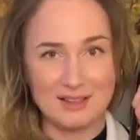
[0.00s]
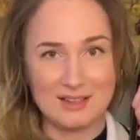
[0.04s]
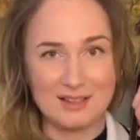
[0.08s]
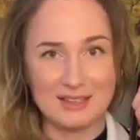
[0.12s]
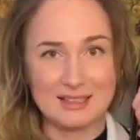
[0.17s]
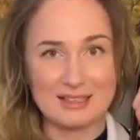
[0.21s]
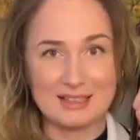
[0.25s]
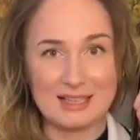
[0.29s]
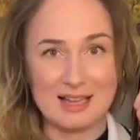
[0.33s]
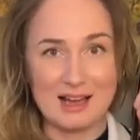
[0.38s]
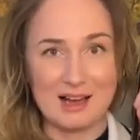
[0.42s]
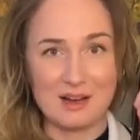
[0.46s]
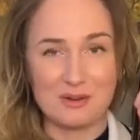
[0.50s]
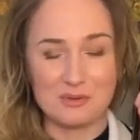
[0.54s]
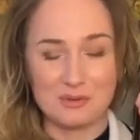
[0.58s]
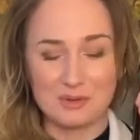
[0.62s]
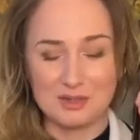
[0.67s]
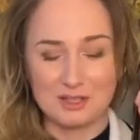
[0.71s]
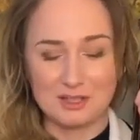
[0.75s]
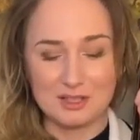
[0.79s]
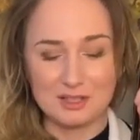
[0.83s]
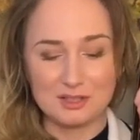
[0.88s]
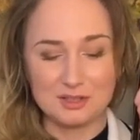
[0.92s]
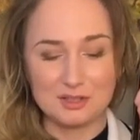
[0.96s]
Now
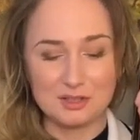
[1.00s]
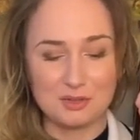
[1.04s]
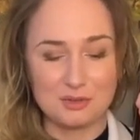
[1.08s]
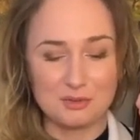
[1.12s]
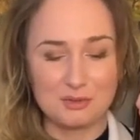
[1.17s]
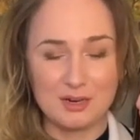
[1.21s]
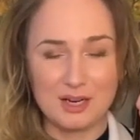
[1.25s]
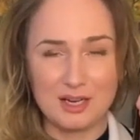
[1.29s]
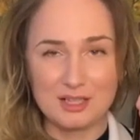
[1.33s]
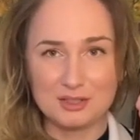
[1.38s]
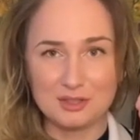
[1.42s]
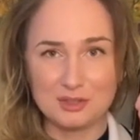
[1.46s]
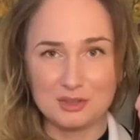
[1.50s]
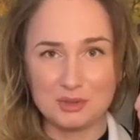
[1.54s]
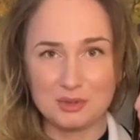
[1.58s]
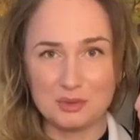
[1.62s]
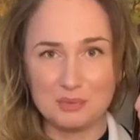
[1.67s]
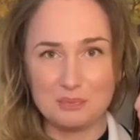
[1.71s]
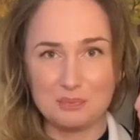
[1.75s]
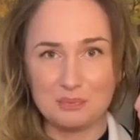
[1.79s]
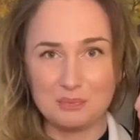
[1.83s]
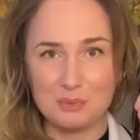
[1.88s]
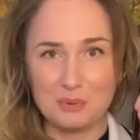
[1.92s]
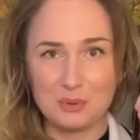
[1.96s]
try to
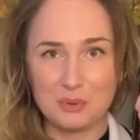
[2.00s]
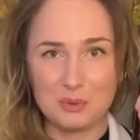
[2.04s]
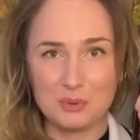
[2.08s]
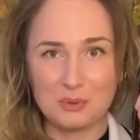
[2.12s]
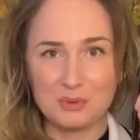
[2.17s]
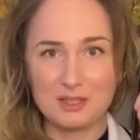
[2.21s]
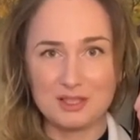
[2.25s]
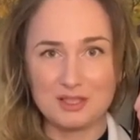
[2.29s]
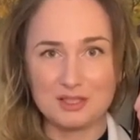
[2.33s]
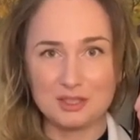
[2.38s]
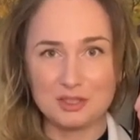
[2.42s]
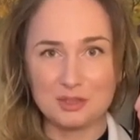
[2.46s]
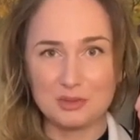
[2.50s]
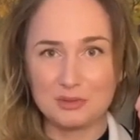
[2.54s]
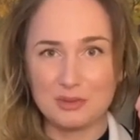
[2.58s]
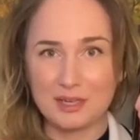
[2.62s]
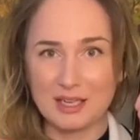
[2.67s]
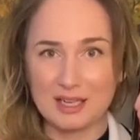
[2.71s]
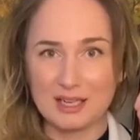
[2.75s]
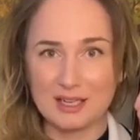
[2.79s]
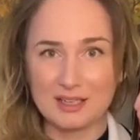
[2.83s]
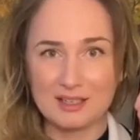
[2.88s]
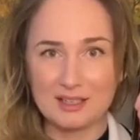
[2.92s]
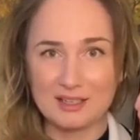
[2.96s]
pull the
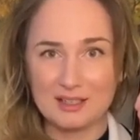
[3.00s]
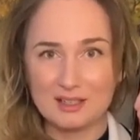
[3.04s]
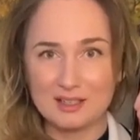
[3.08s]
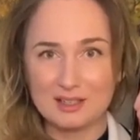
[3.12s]
string